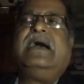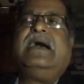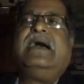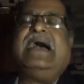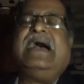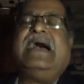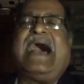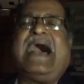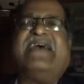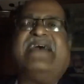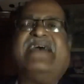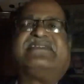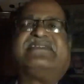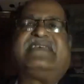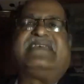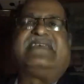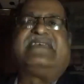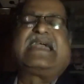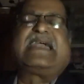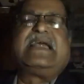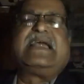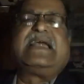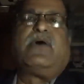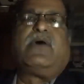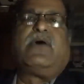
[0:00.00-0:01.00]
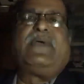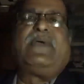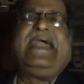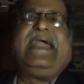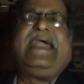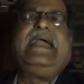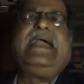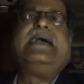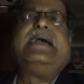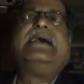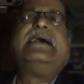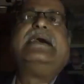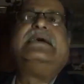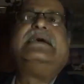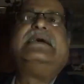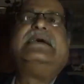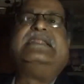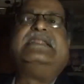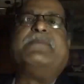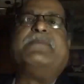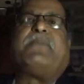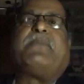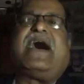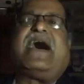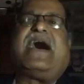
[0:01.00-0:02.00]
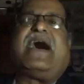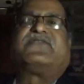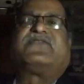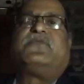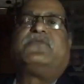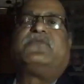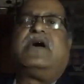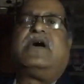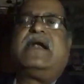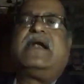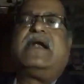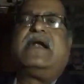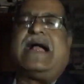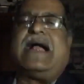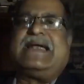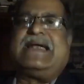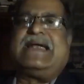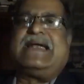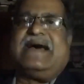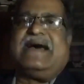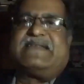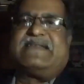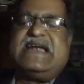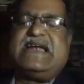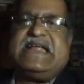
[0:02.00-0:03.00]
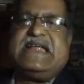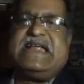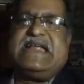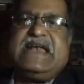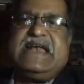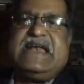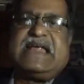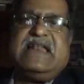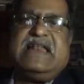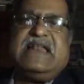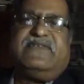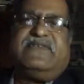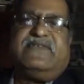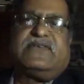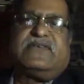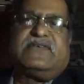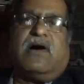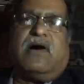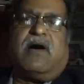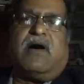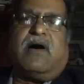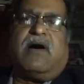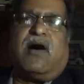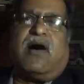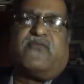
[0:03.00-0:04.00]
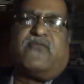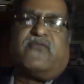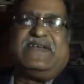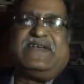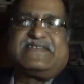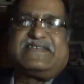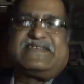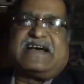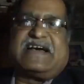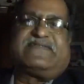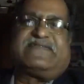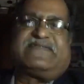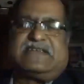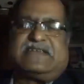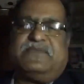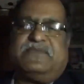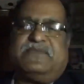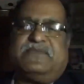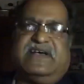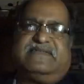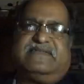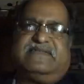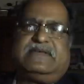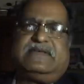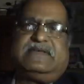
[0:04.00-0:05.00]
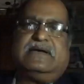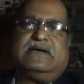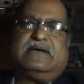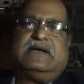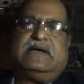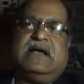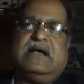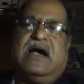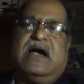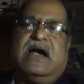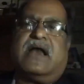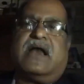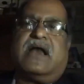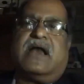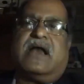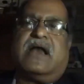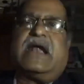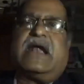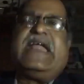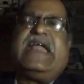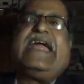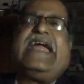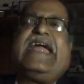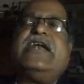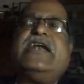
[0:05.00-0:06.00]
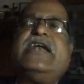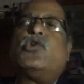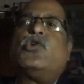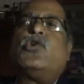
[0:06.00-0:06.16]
has taken away the password and other details of his customers running into